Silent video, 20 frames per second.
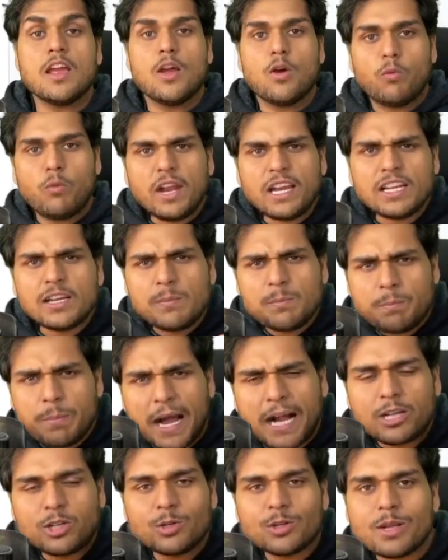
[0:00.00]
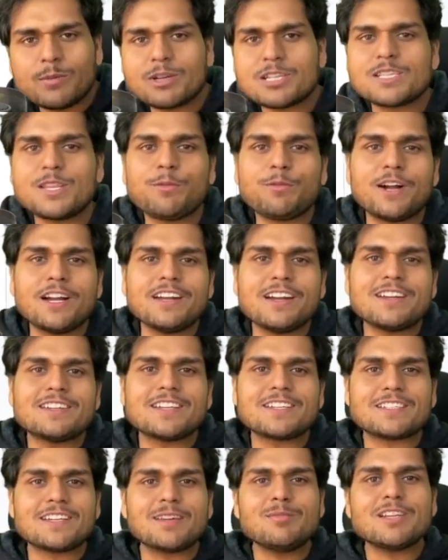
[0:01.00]
Welcome back to Namaste Front-End
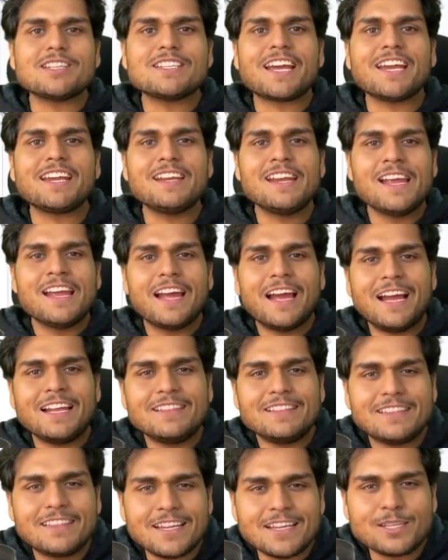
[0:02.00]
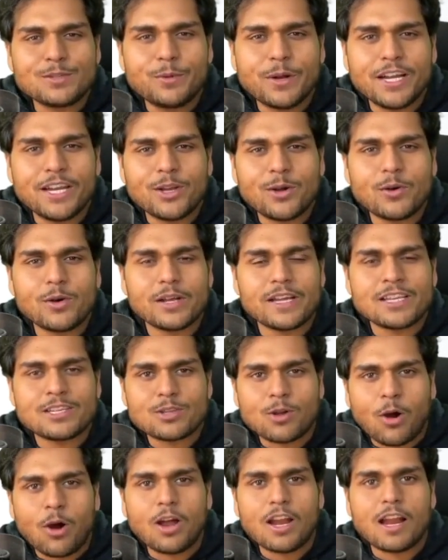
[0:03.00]
System Design, and this video is
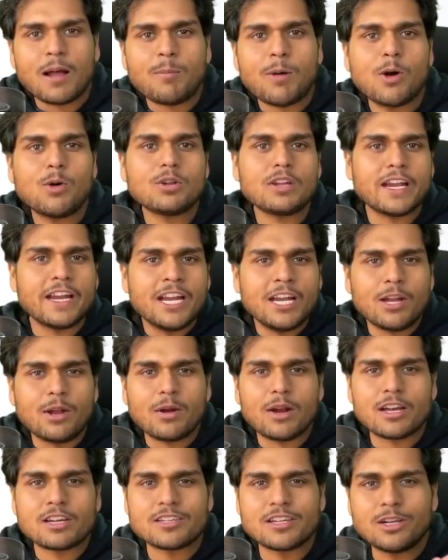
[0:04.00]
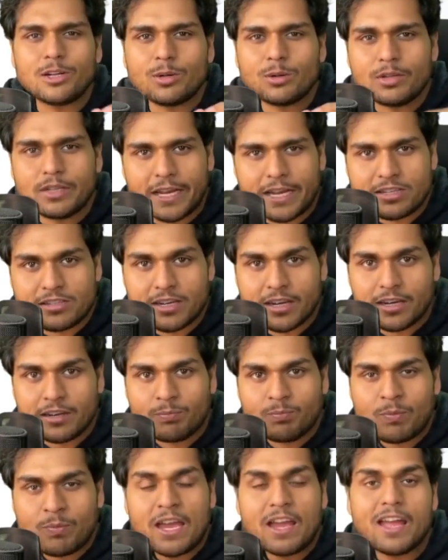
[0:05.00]
all about introduction to testing.
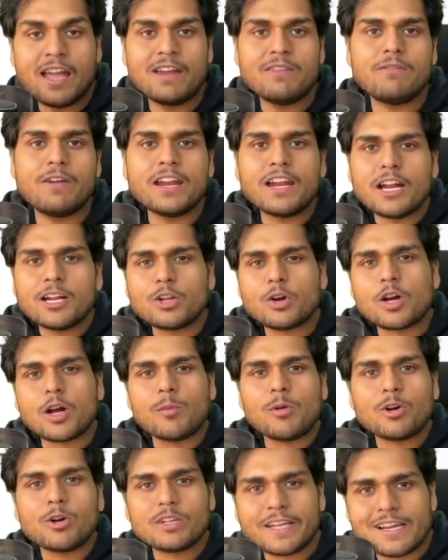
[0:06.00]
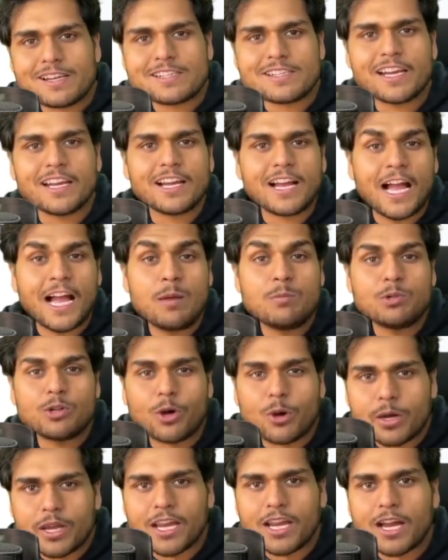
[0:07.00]
And when I talk about testing, I am
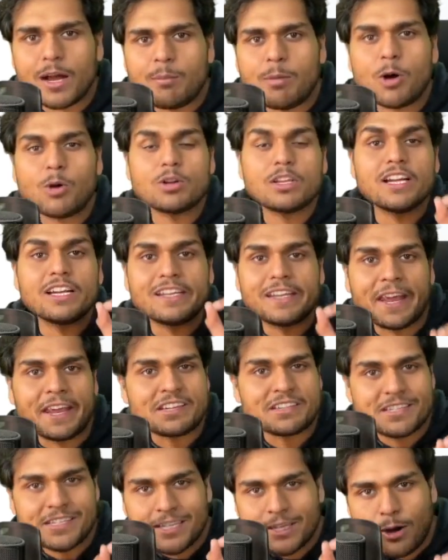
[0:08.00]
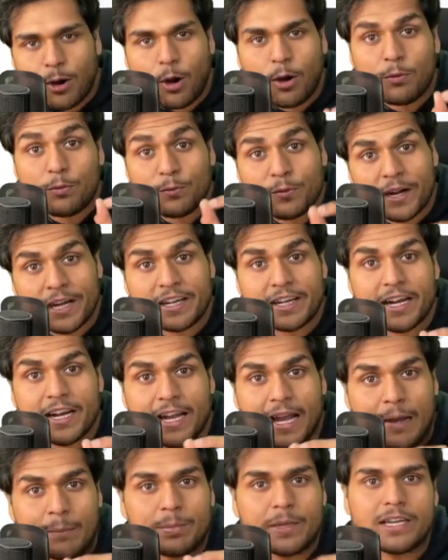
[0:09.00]
talking about the testing of front-end
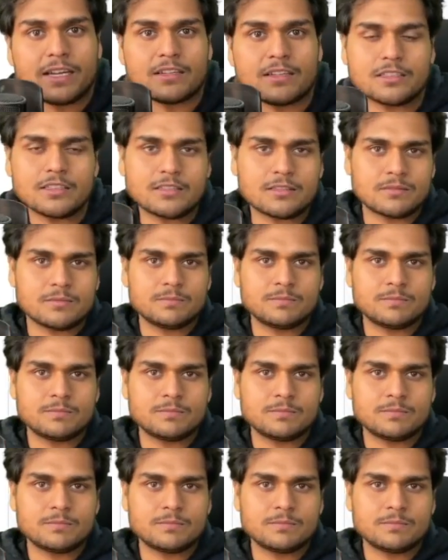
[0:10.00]
application.